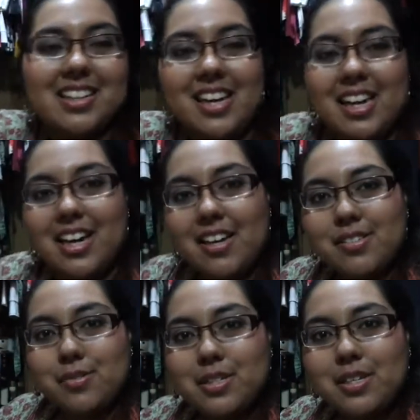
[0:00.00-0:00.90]
Hey
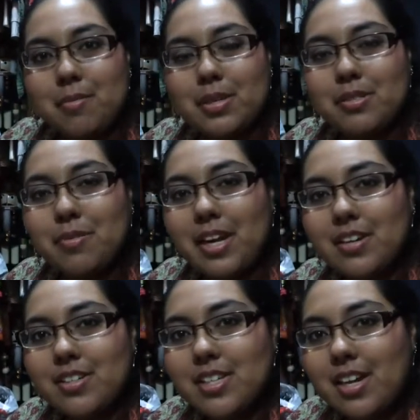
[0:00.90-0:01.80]
guys, what's up? It's
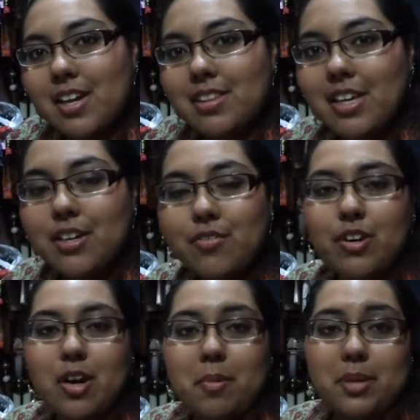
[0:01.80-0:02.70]
Rayers and thank you for
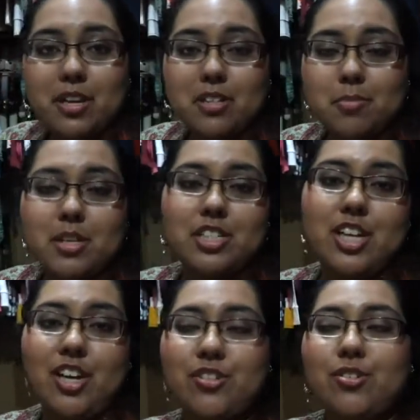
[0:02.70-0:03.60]
coming onto my
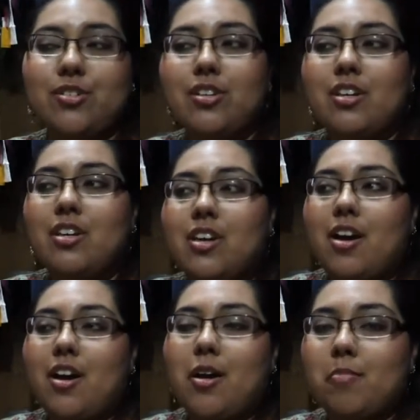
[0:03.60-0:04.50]
channel.
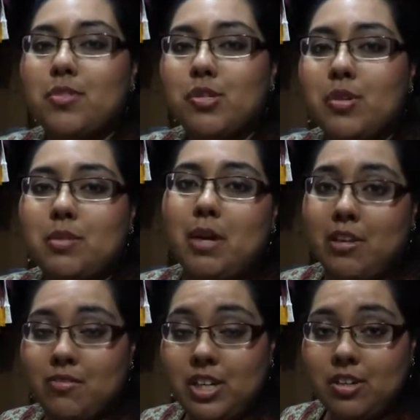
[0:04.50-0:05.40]
I'm doing my
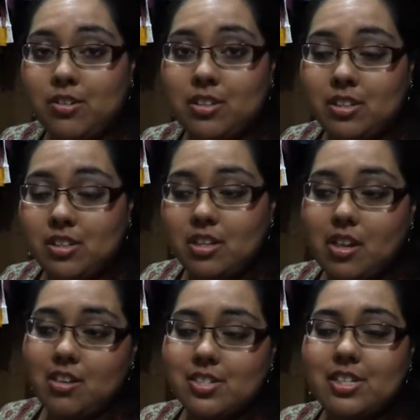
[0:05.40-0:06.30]
video in the
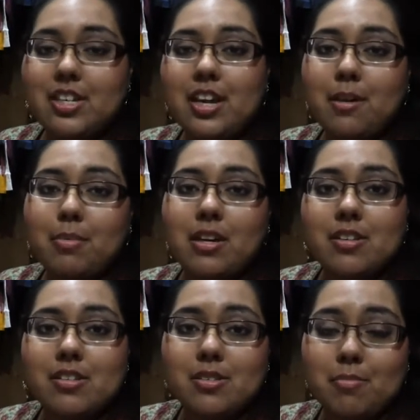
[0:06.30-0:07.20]
closet today
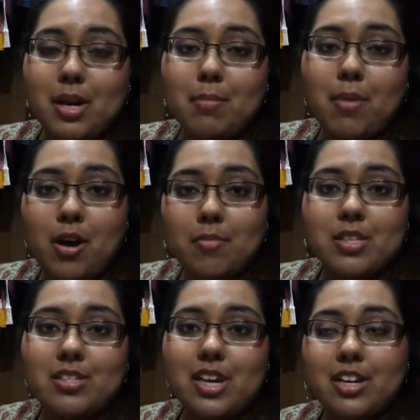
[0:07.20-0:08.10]
because my mom
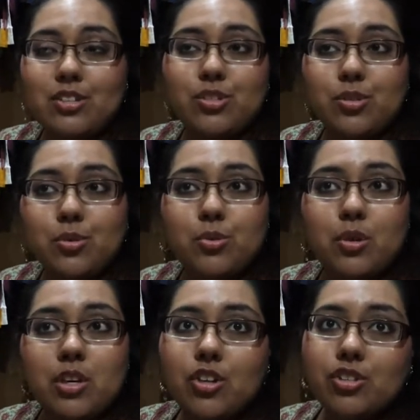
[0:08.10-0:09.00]
decided to
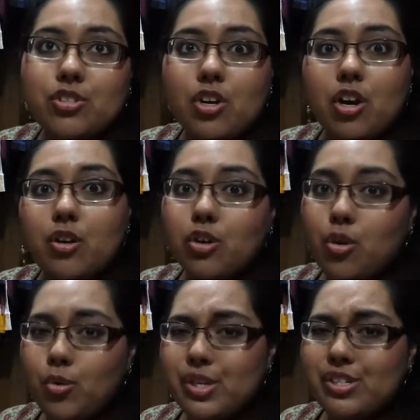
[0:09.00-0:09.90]
start
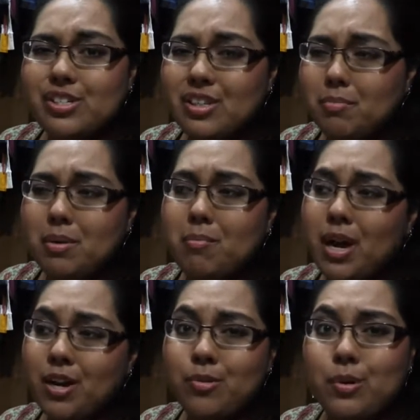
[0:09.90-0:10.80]
going to sleep in my
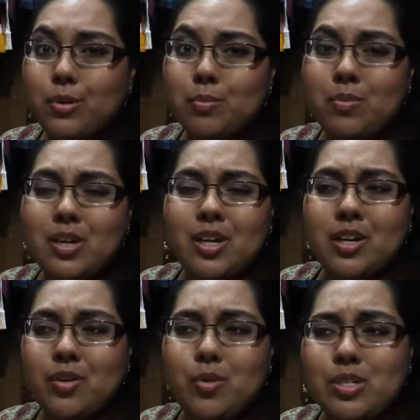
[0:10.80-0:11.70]
room,
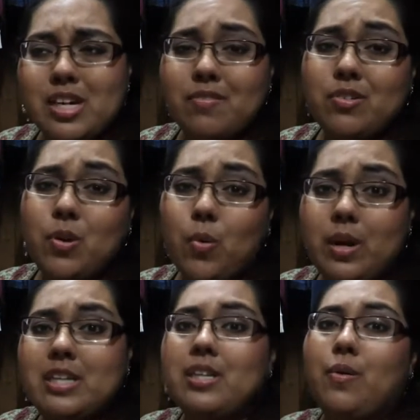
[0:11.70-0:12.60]
which I have no
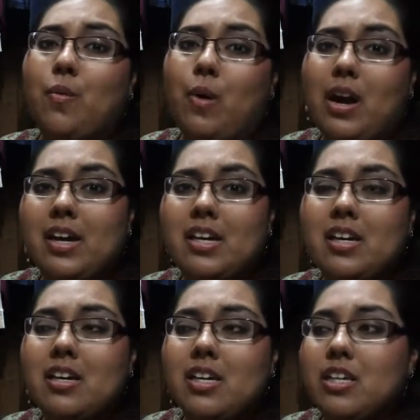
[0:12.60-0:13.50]
idea why.
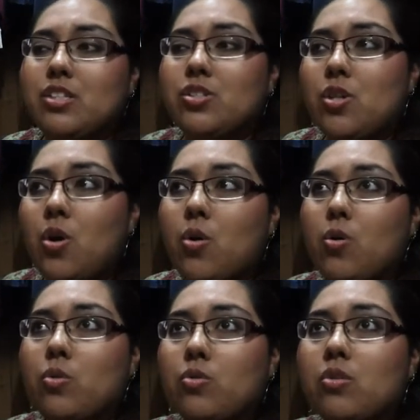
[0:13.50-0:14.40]

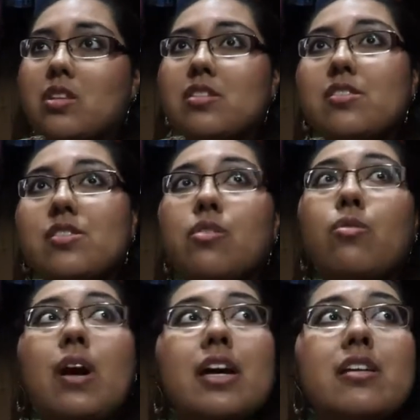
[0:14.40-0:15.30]
So this is the
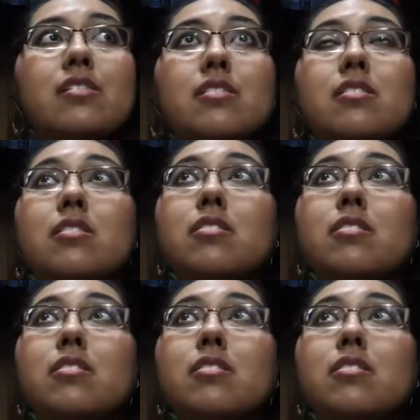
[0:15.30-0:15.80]
quietest